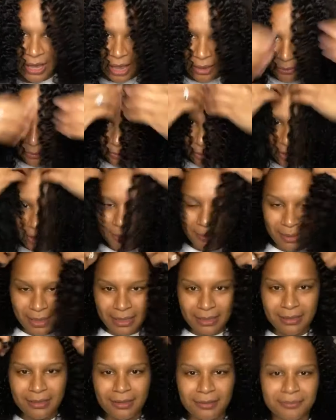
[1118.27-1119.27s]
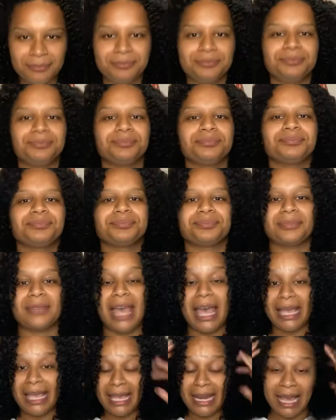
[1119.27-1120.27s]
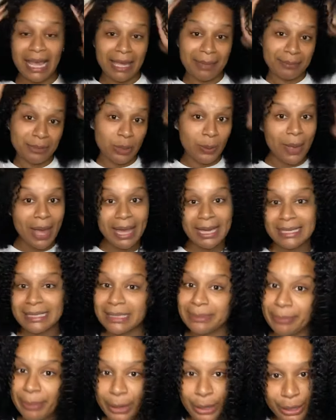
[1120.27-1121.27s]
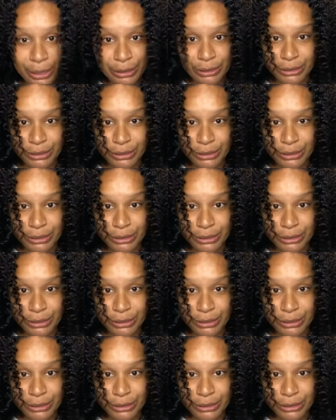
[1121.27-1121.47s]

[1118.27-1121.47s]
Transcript: would recommend, again, I am no expert.